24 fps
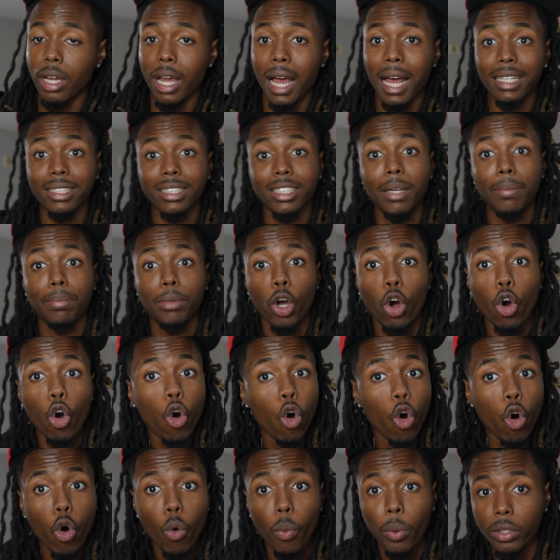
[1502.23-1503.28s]
I skipped
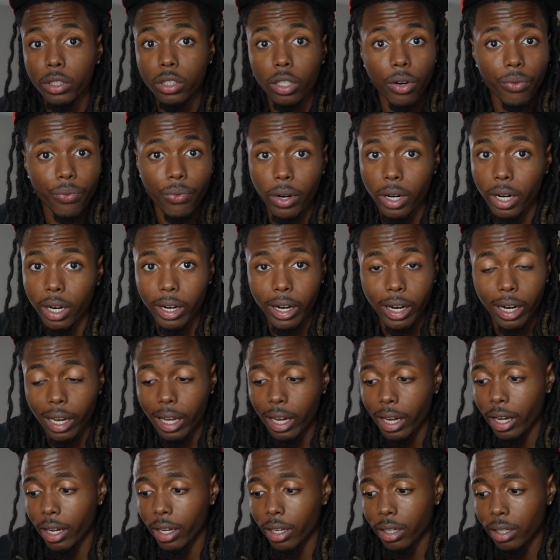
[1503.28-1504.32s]
all the way to the front of that
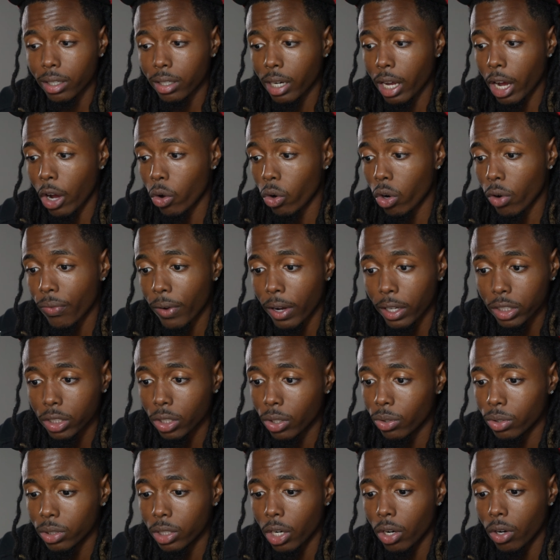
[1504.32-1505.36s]
line. I don't know if I
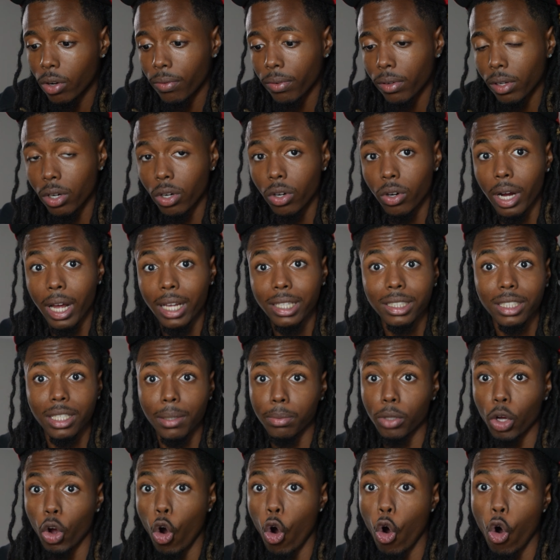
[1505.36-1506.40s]
told y'all on vlog. I
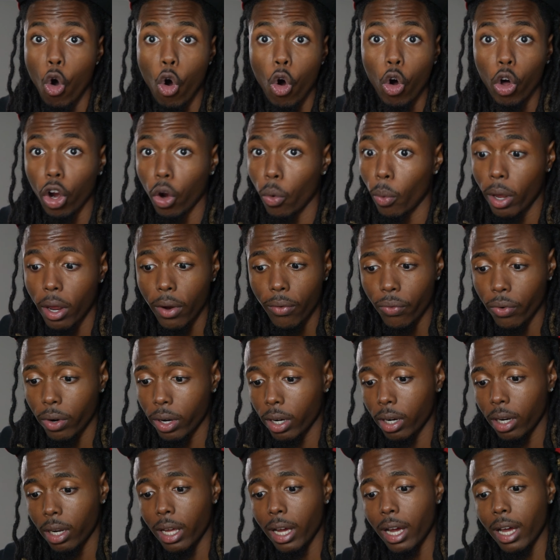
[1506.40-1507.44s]
skipped all the way in front
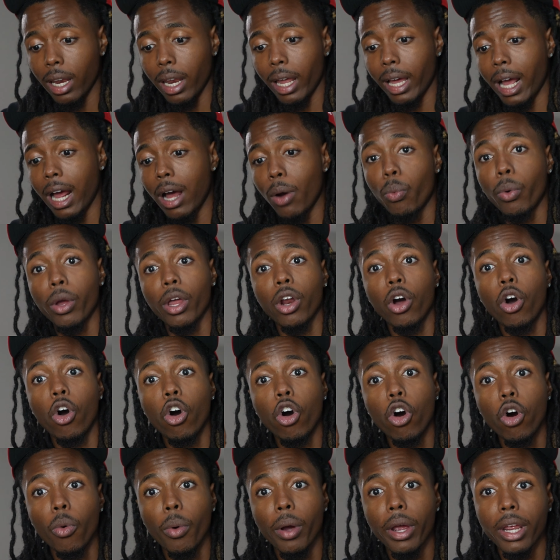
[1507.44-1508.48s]
of the line. Like I went
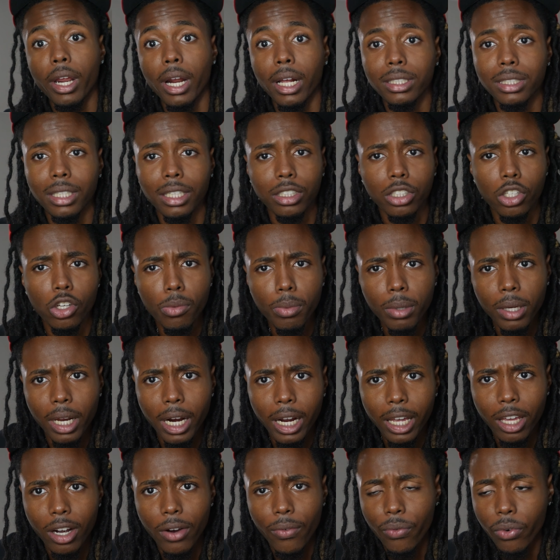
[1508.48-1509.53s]
all the way. I said, "Excuse me, can
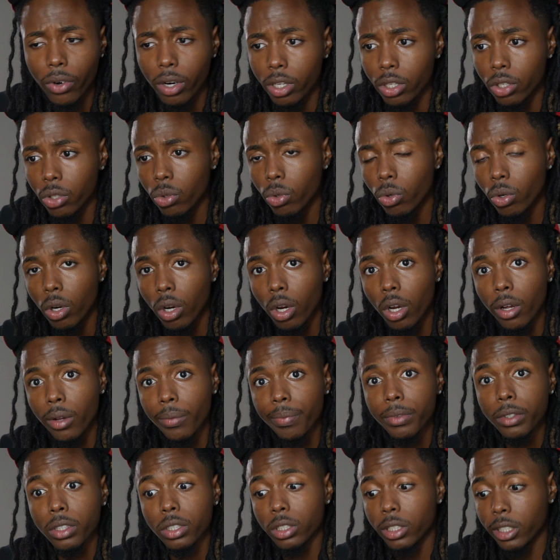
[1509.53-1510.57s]
I get in front of you?"
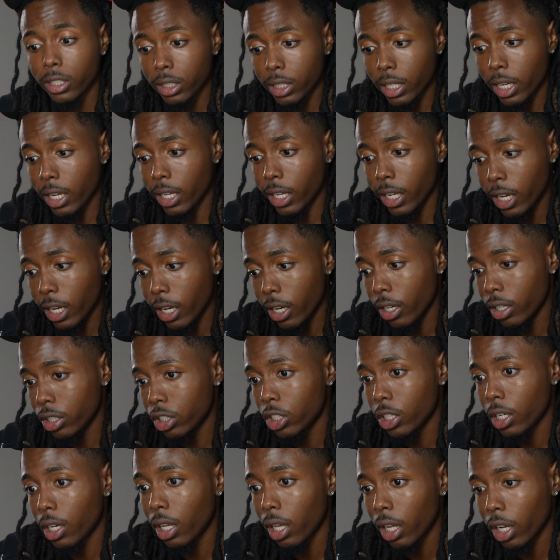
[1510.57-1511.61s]
She said, "Yeah."
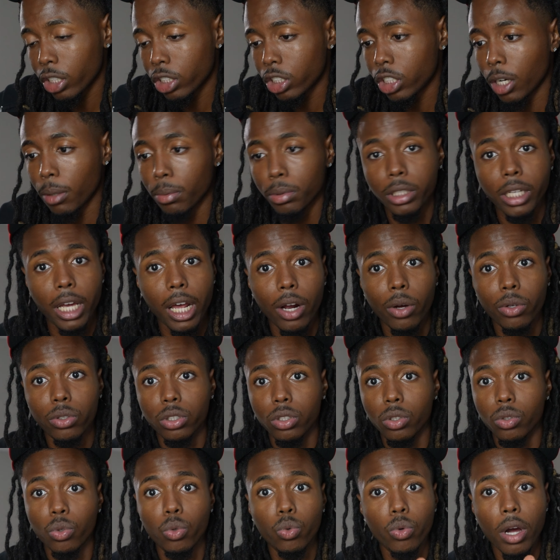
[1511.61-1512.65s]
She clutched up. Shout out
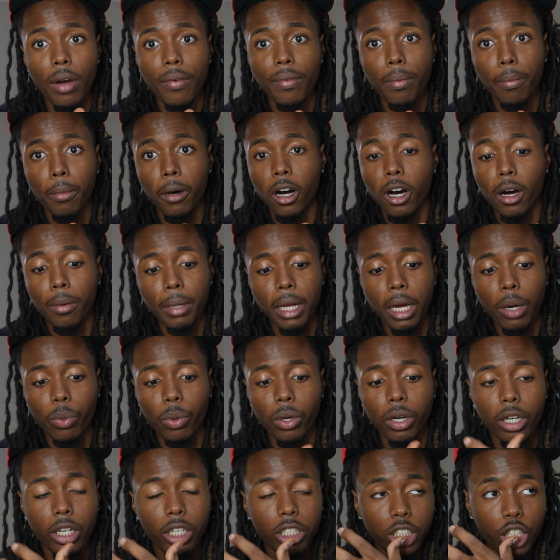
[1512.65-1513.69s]
to whoever mom that
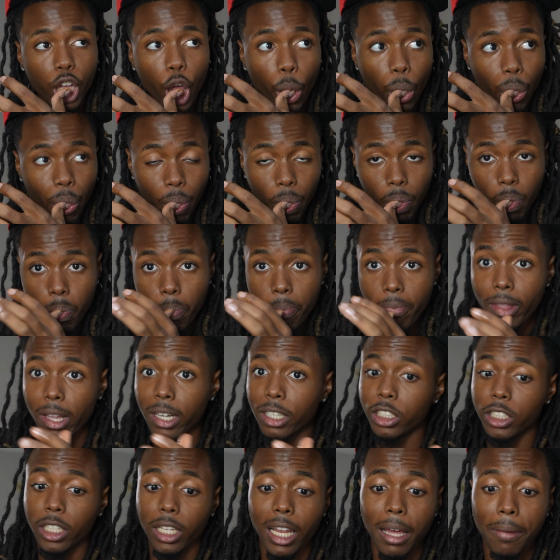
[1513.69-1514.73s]
was.
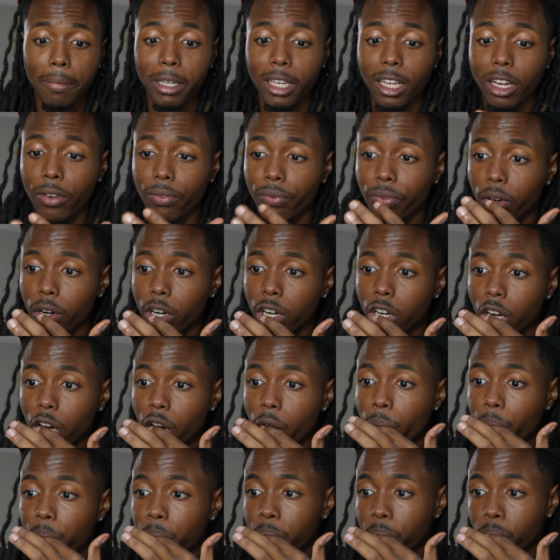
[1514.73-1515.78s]
She let me get in front of her.